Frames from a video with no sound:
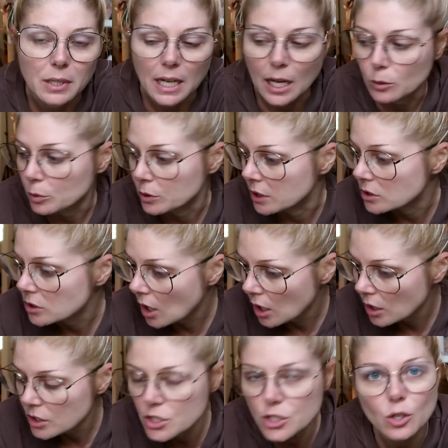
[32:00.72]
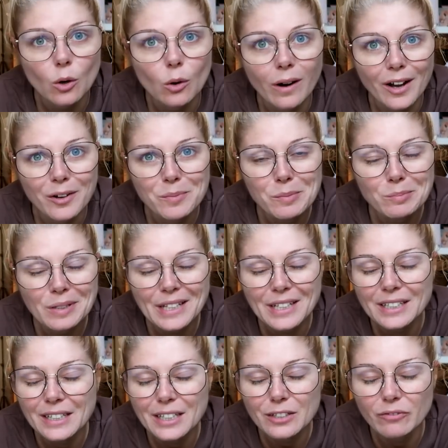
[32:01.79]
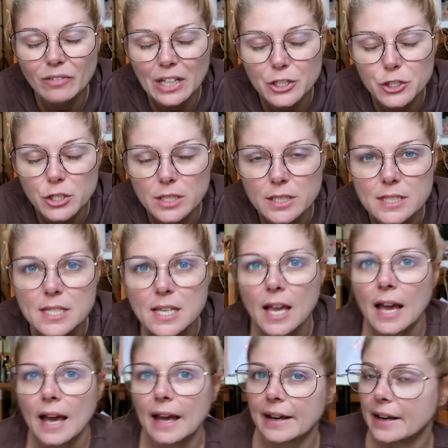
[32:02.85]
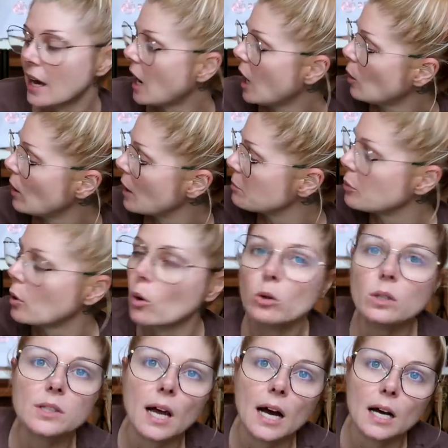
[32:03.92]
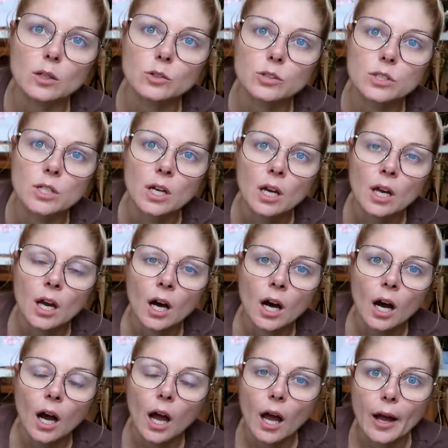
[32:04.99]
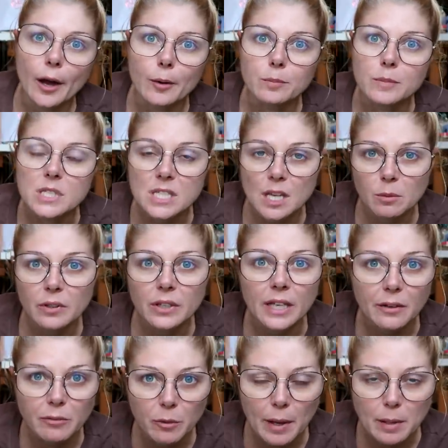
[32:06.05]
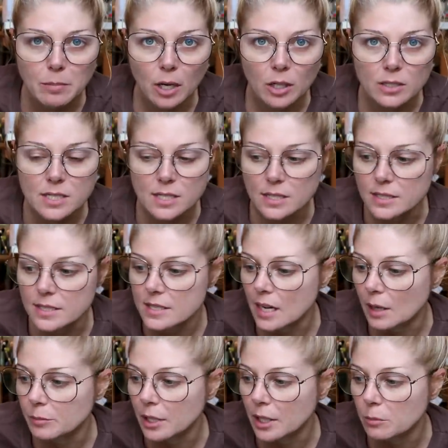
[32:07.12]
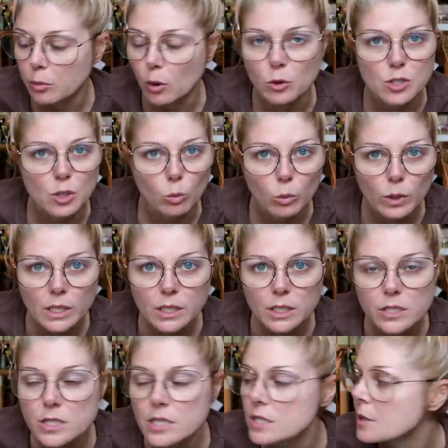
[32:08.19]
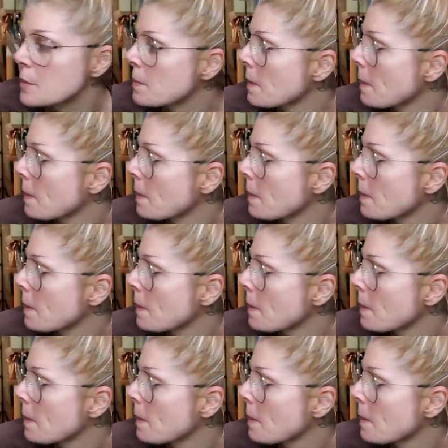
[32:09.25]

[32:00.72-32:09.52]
been out with the dog. So I've been playing League of Legends, and now I pulled out some of the giveaway boxes. I'm gonna pull some winners,